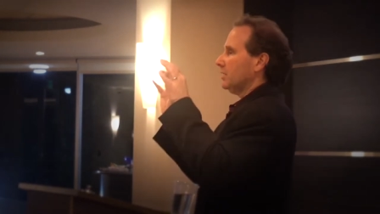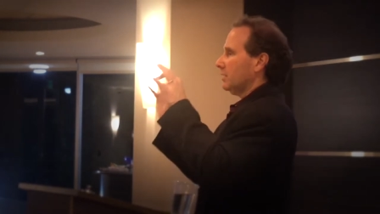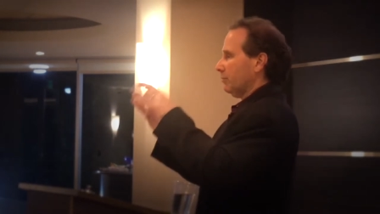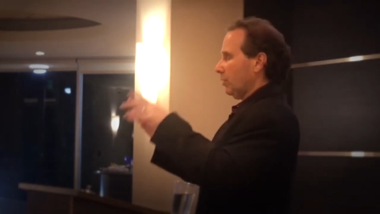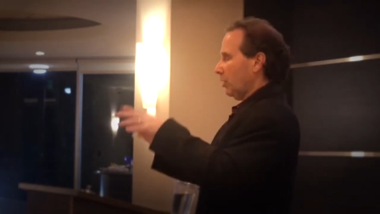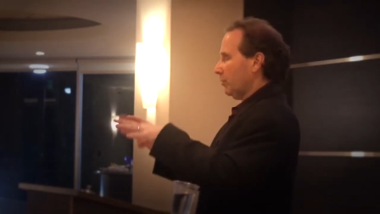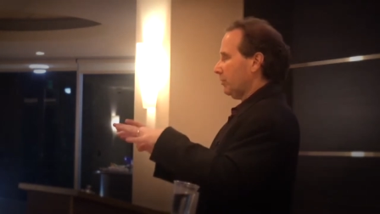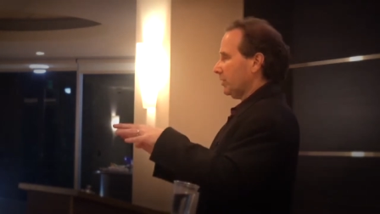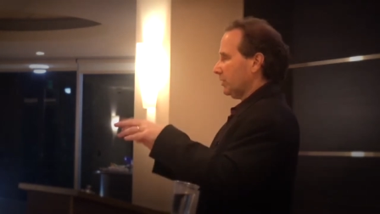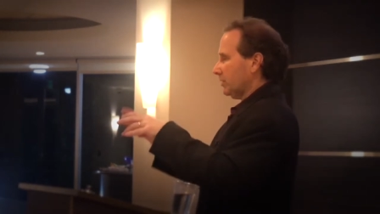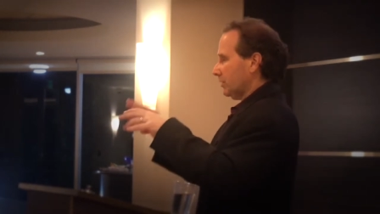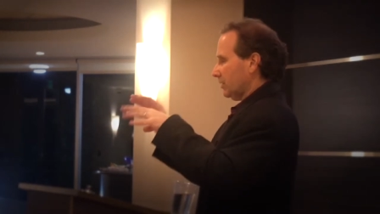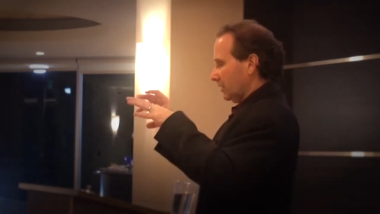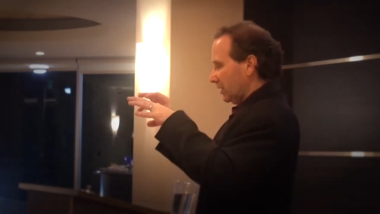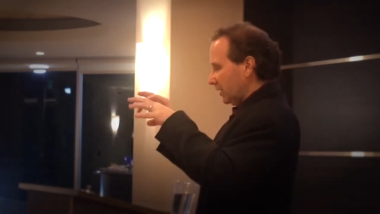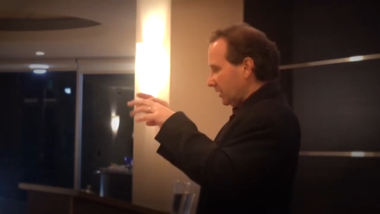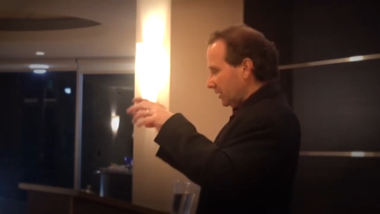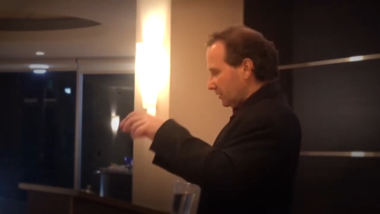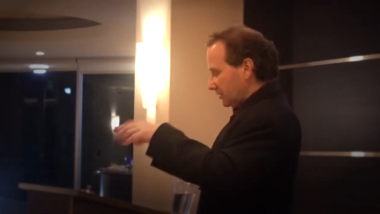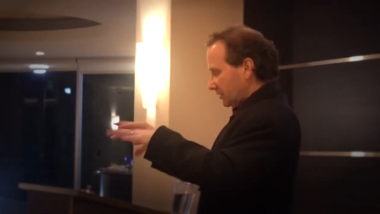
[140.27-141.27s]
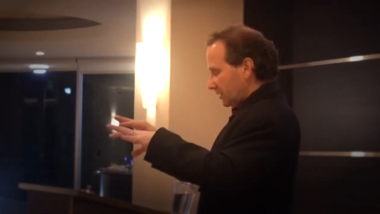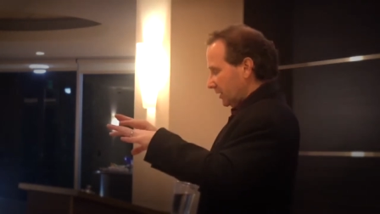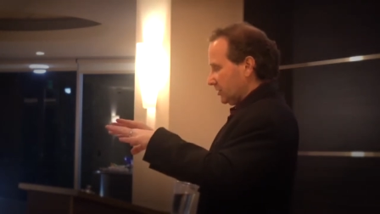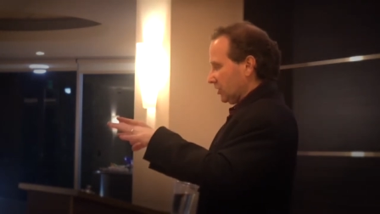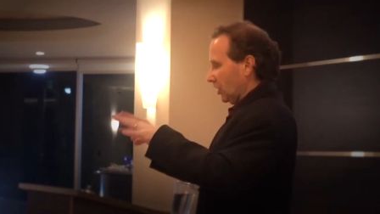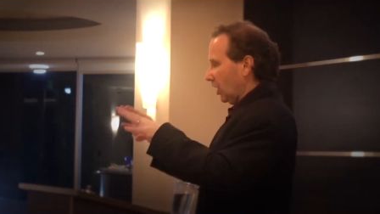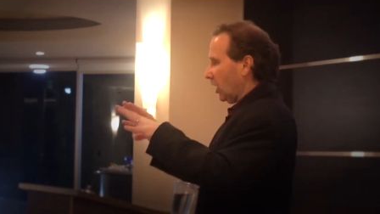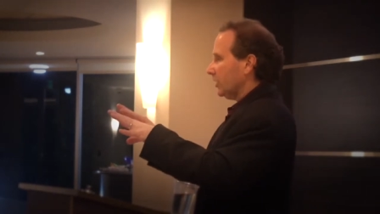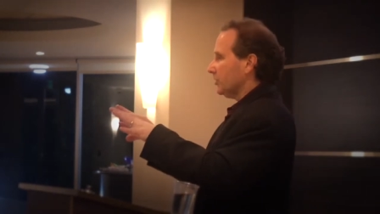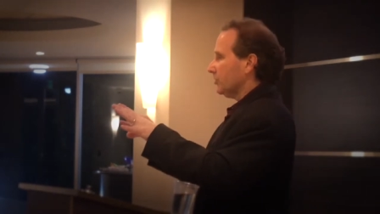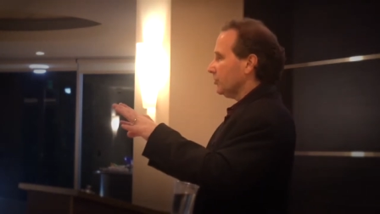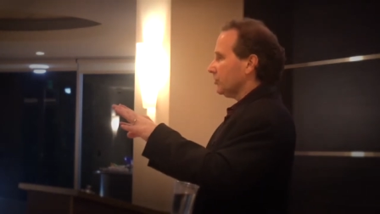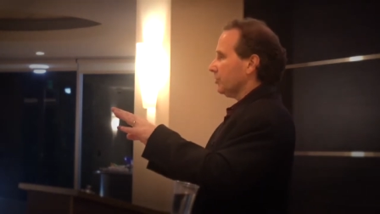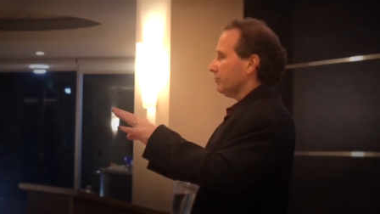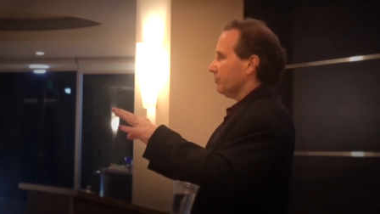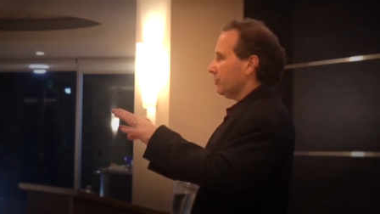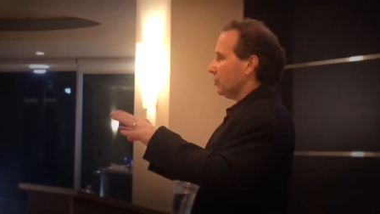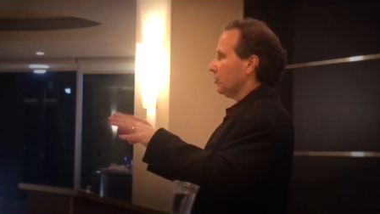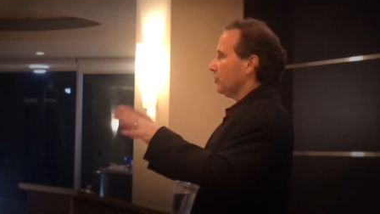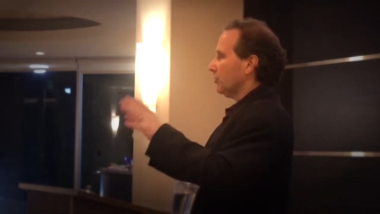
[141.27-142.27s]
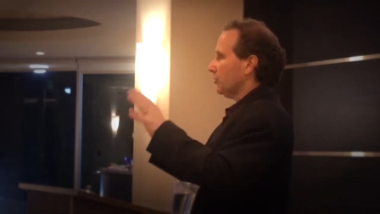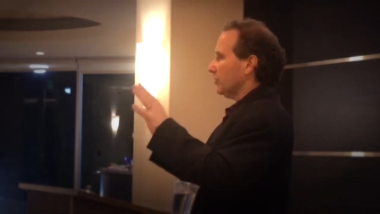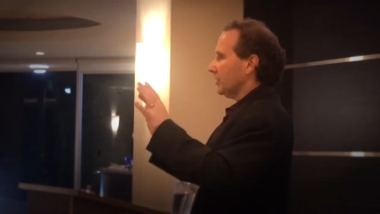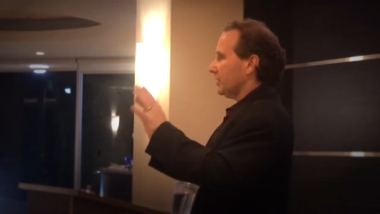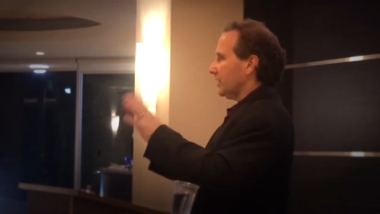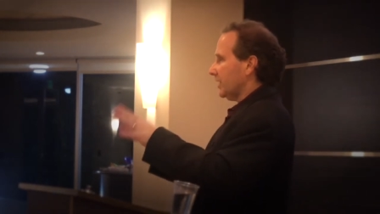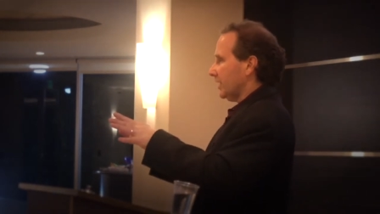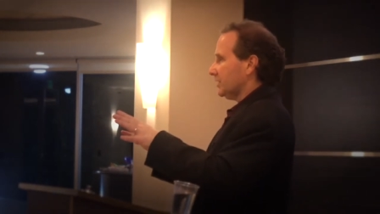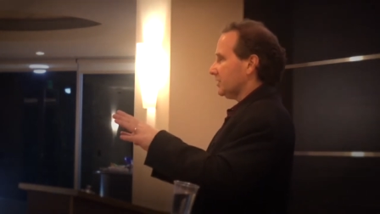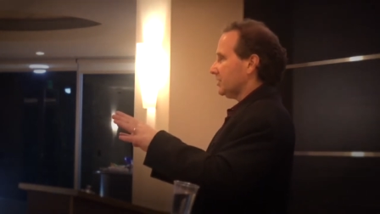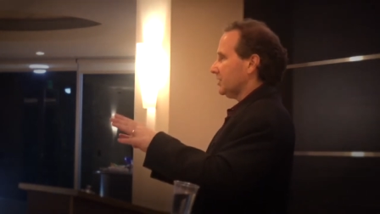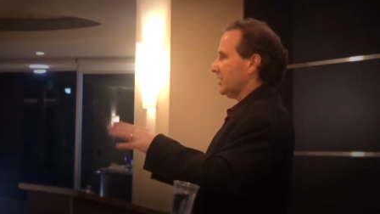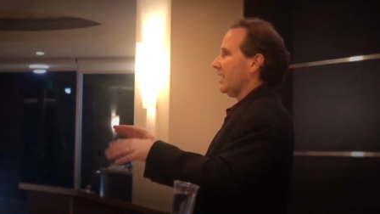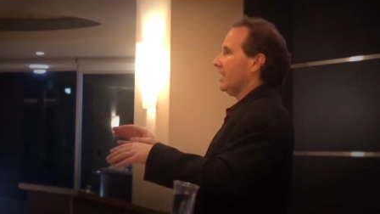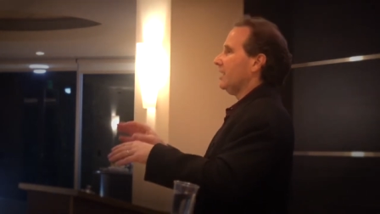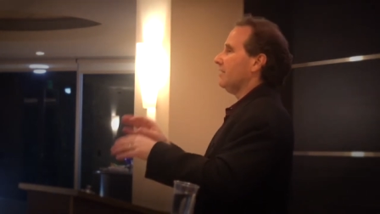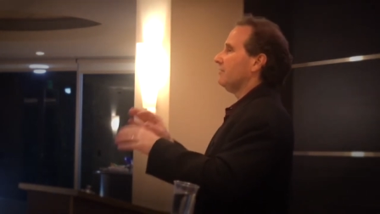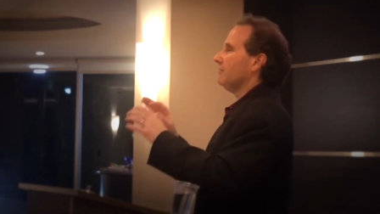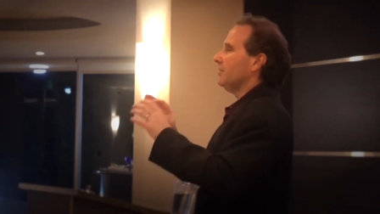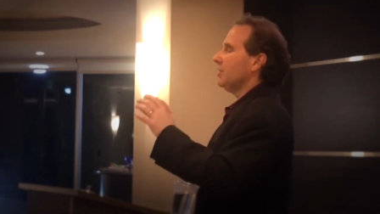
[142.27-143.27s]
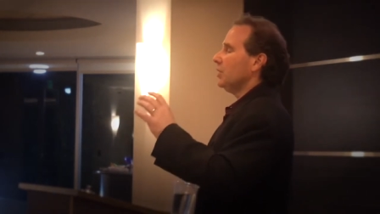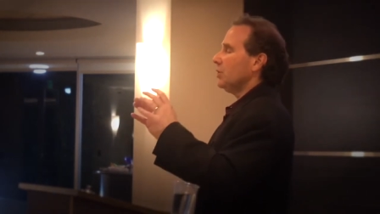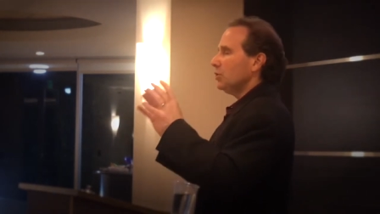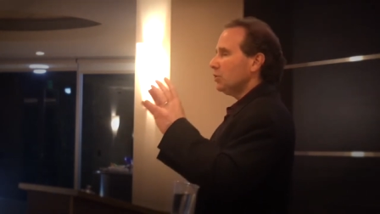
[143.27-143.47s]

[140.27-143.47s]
the moment it, it's on your computer and you hit save,